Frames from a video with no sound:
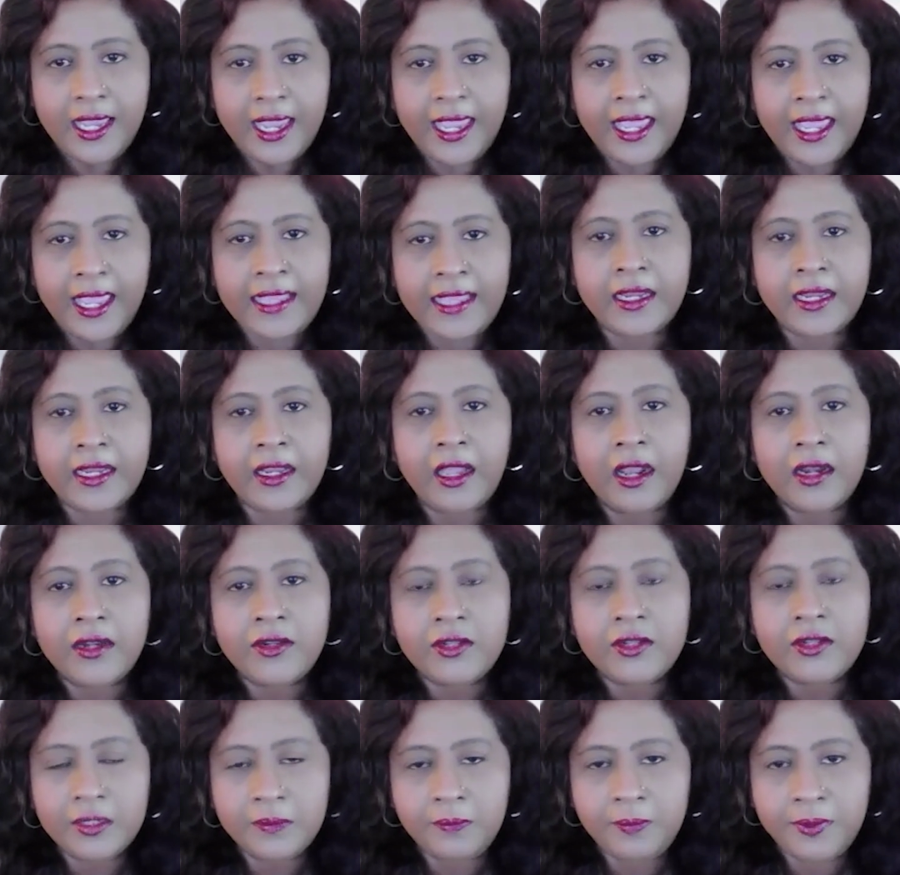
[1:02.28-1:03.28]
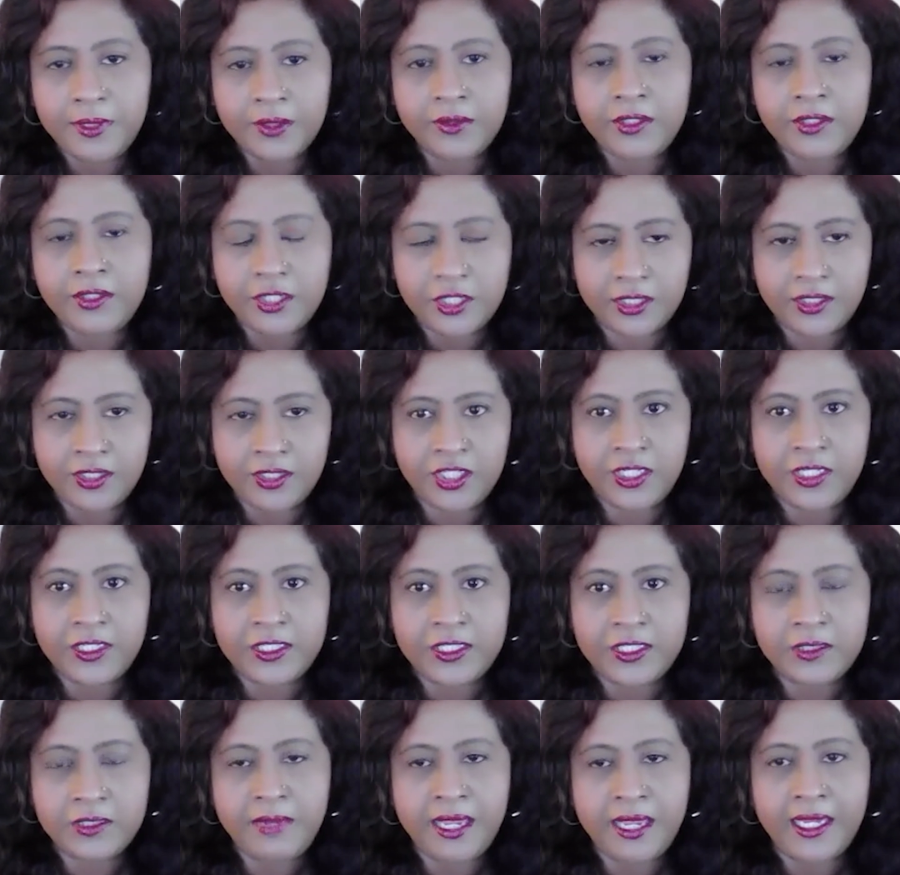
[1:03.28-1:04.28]
and the contribution she
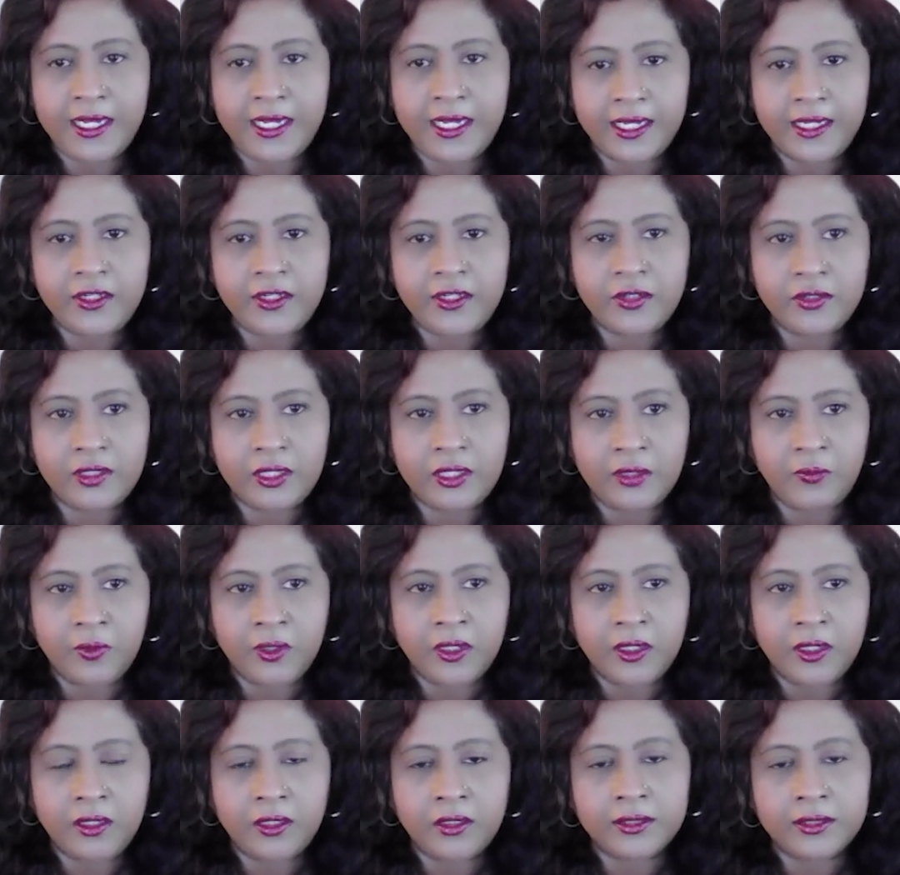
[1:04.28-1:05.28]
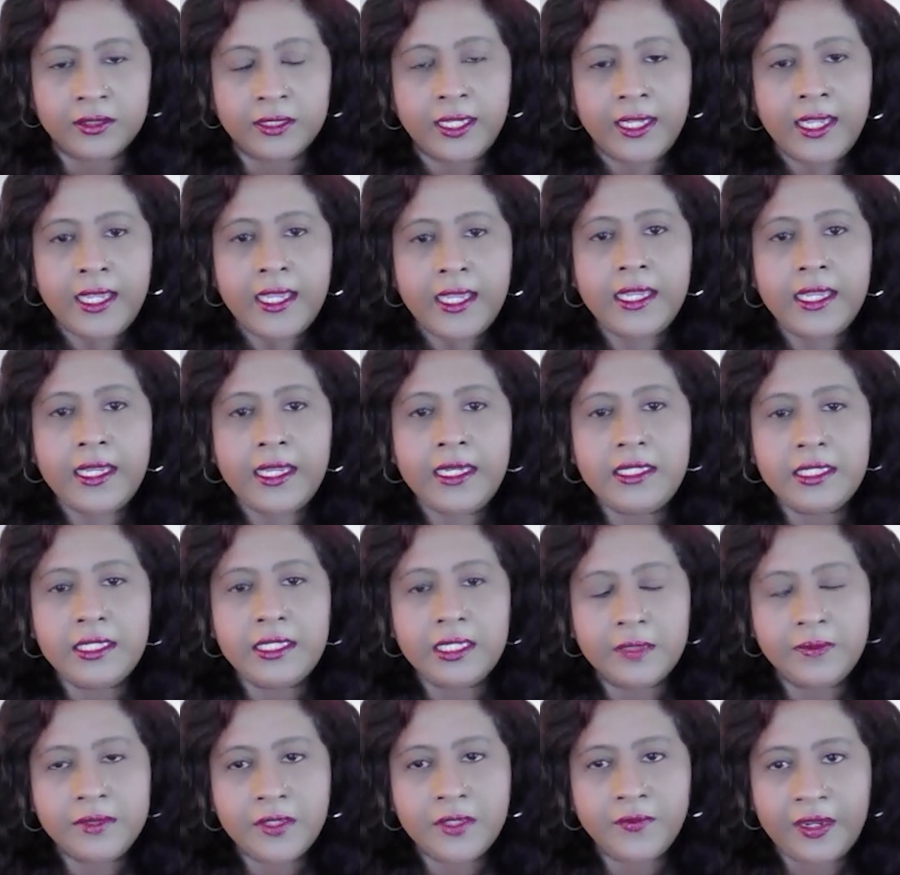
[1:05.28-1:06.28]
is making to the world in
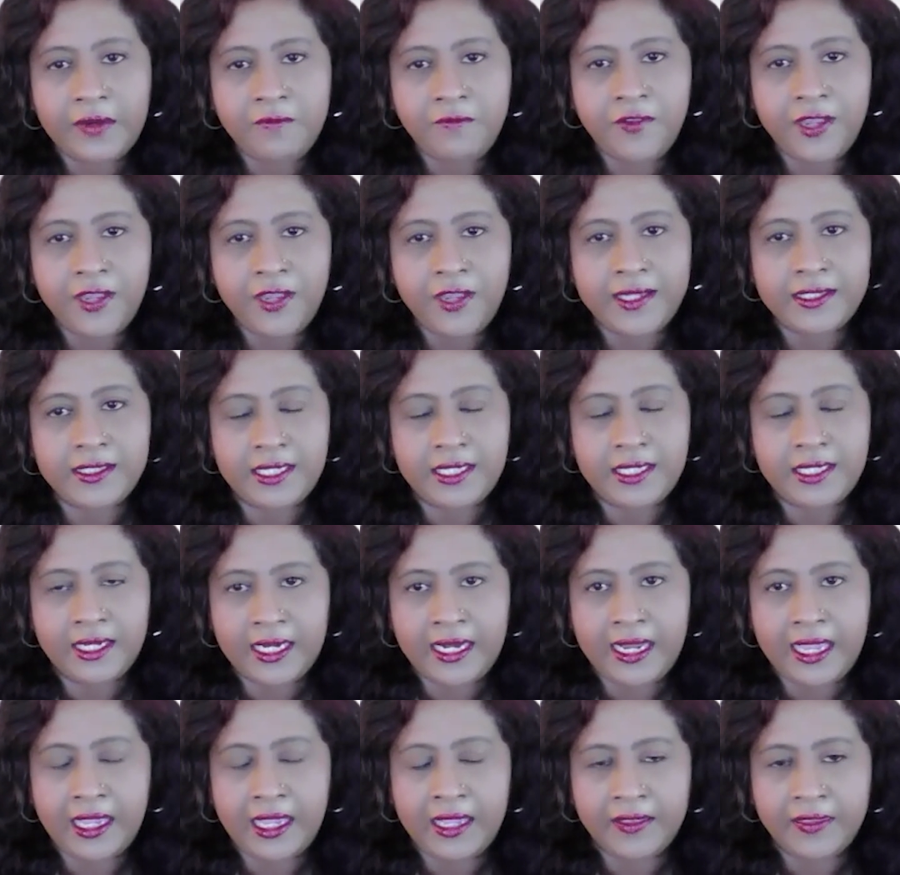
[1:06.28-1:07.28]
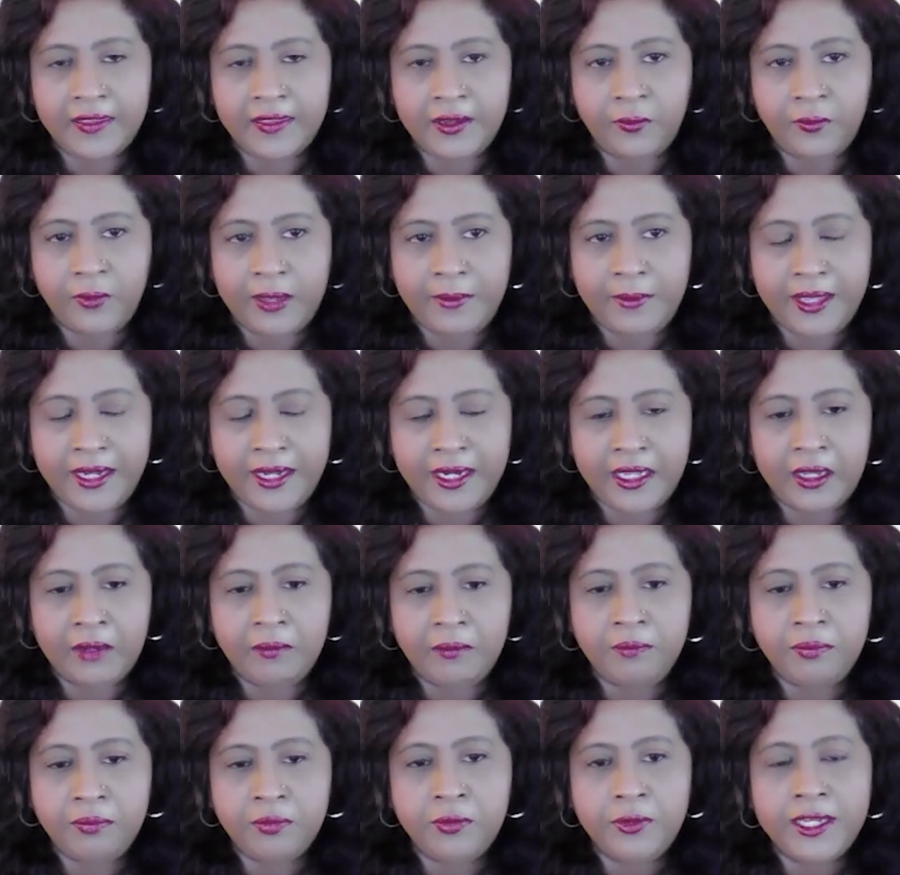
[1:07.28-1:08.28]
terms of investing in other women. A
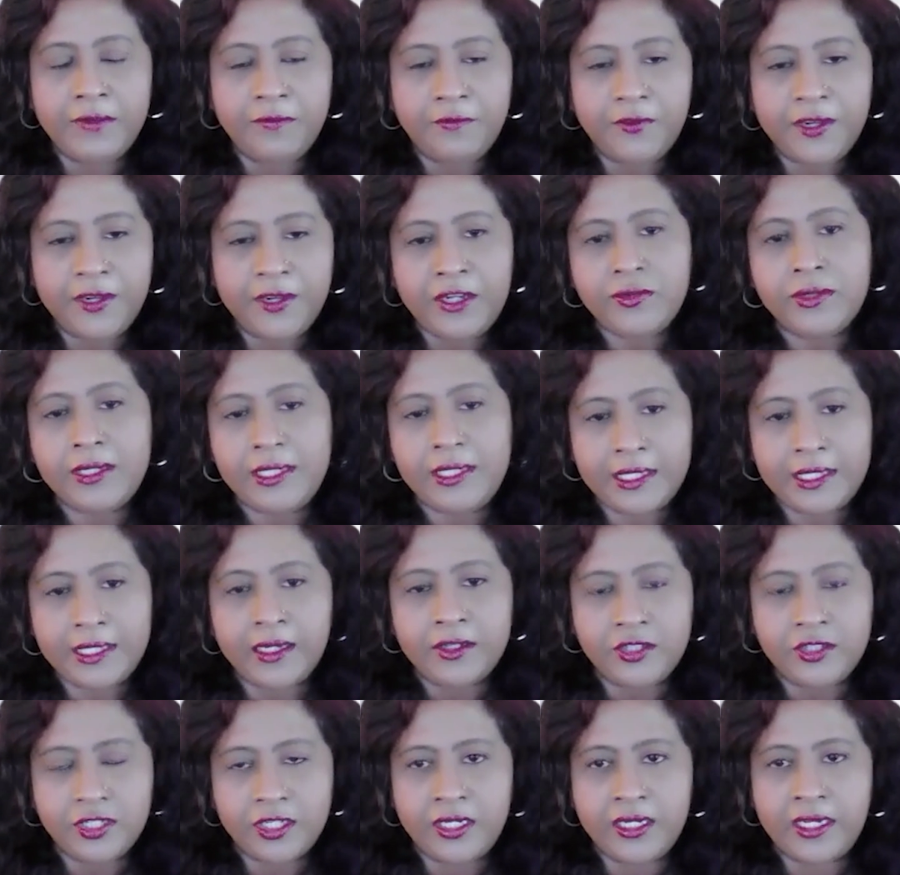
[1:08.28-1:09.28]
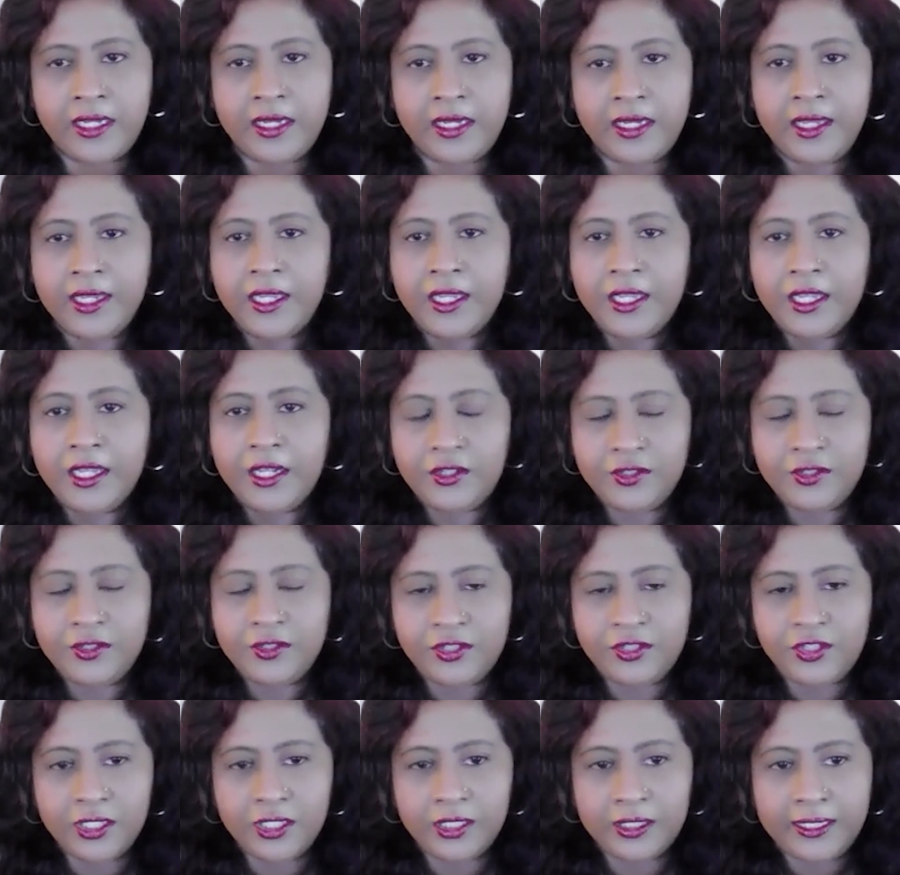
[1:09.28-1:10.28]
brief introduction to
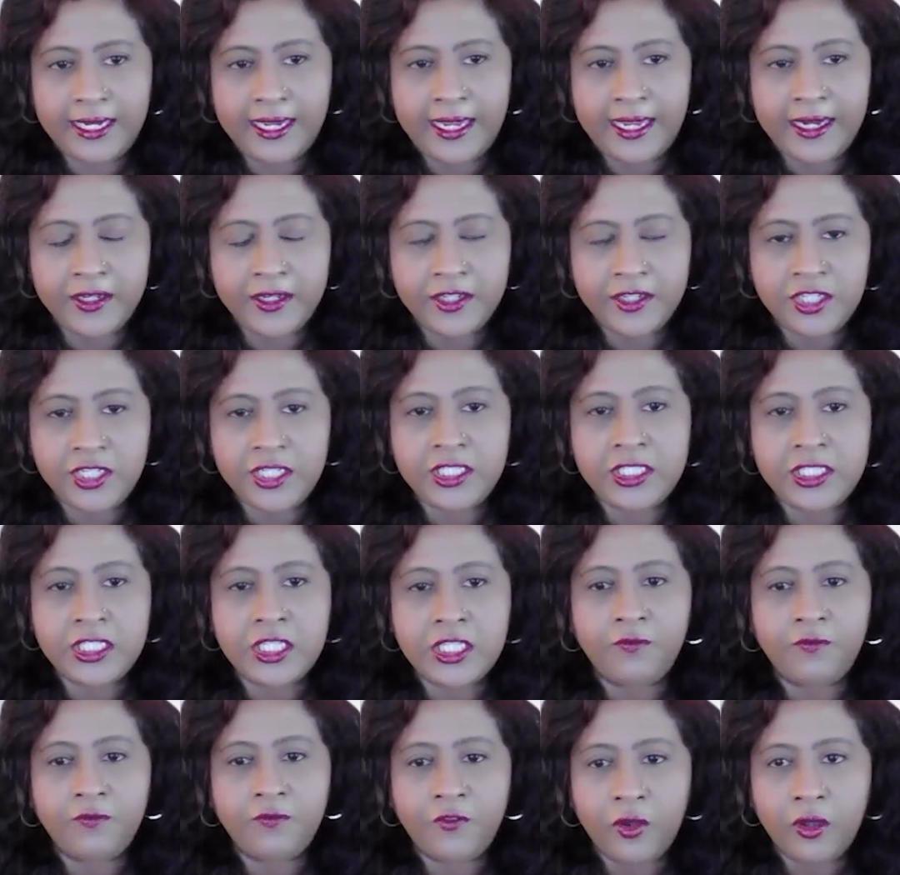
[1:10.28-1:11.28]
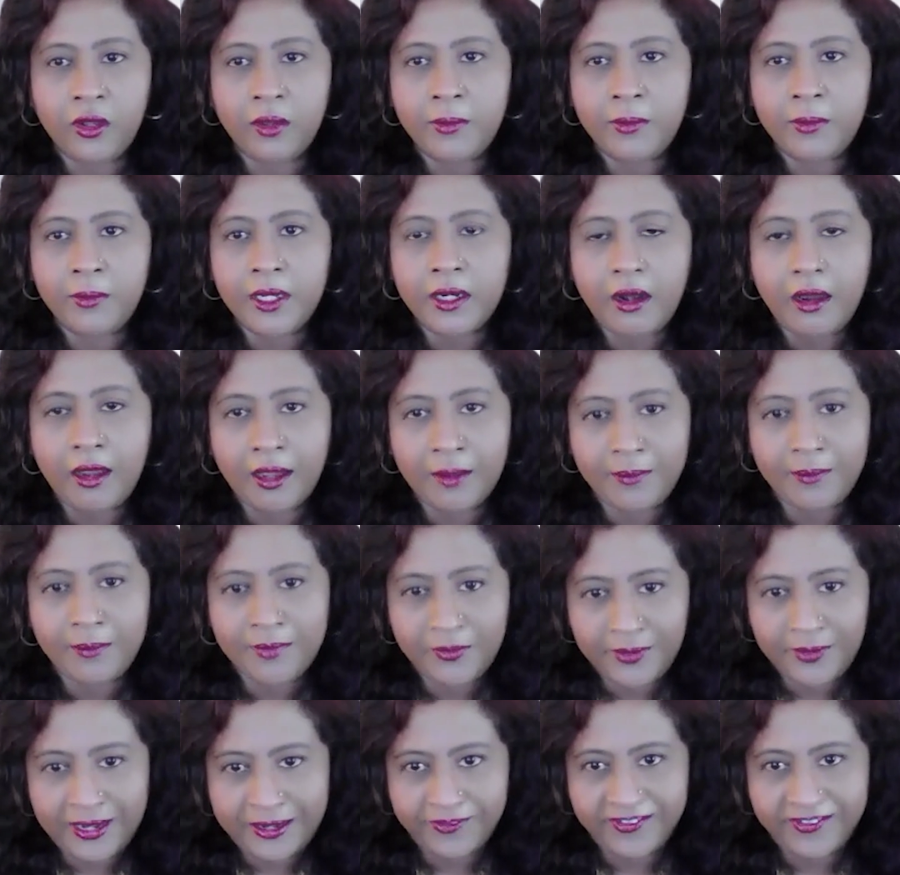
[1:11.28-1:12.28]
Shirley Ann. She's a former Army
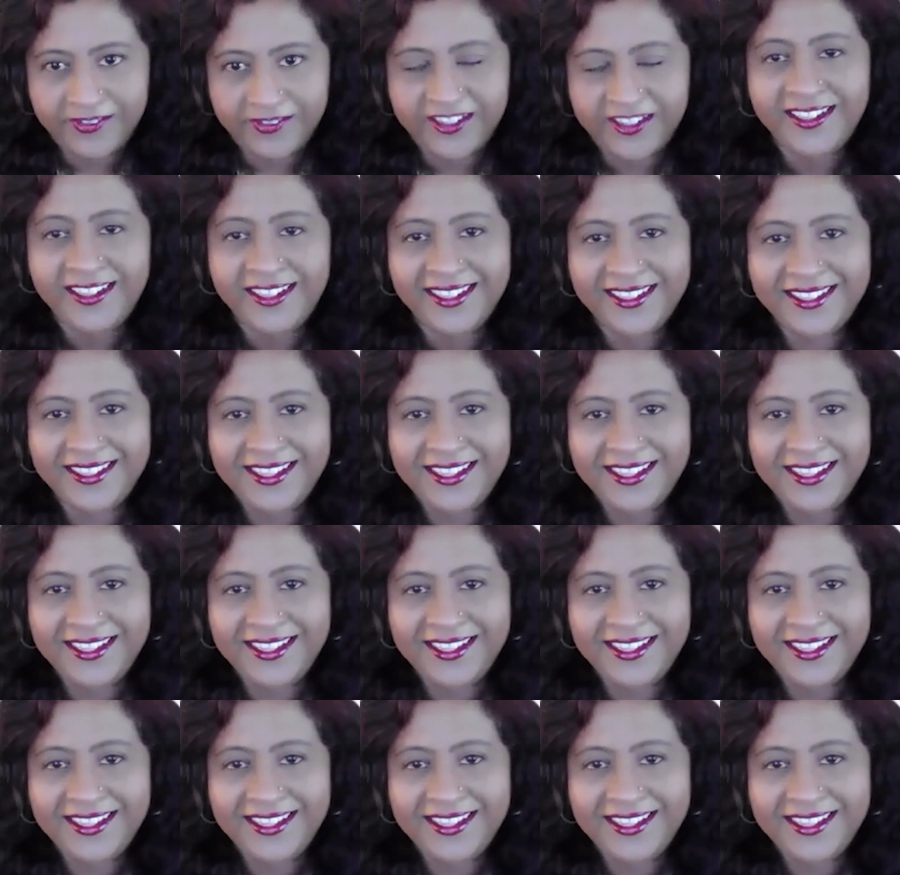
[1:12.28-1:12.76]
veteran.